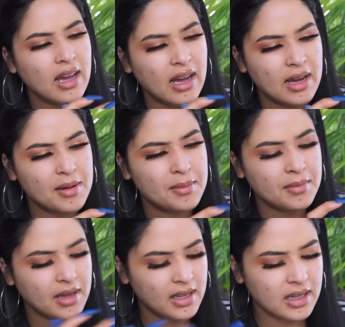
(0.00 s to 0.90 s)

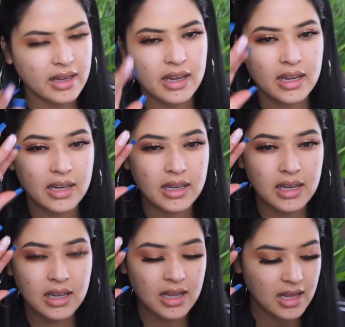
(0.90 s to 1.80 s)
Um, and
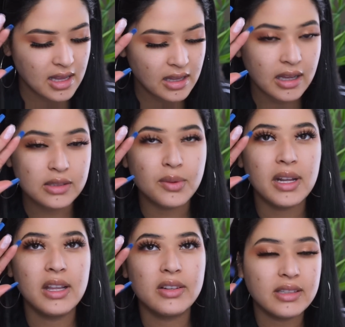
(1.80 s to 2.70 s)

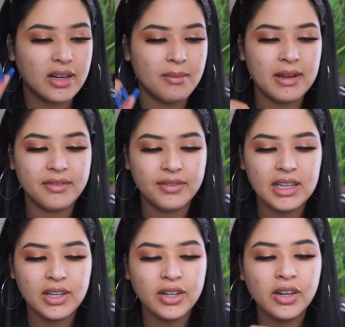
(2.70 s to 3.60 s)
it looks like on my
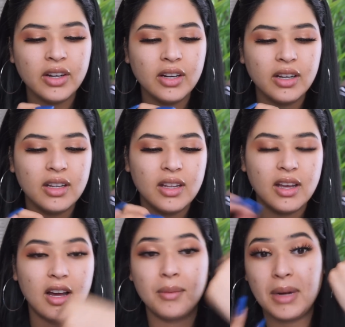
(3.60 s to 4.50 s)
finger,
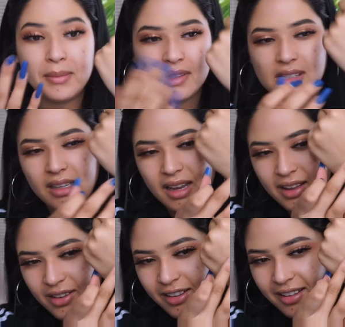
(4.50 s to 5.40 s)
on my missing
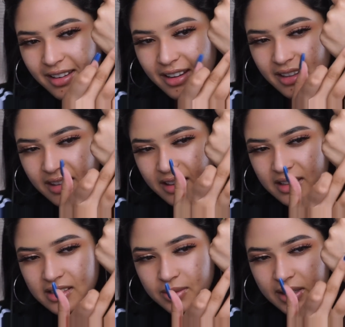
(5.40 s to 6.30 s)
nail. And then
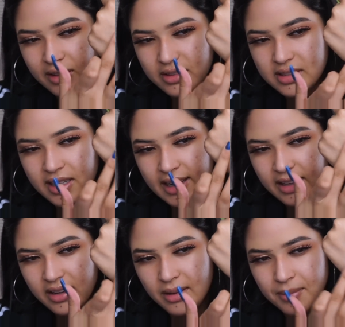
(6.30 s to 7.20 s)
this is what it looks
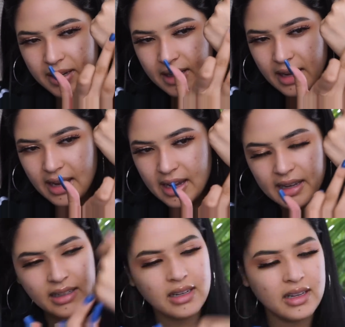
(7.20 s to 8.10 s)
like on my
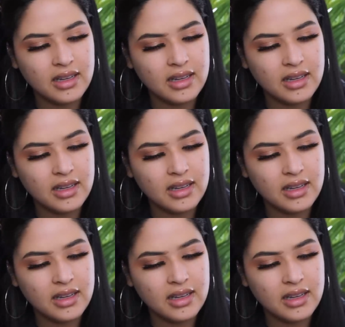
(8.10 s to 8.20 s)
hand.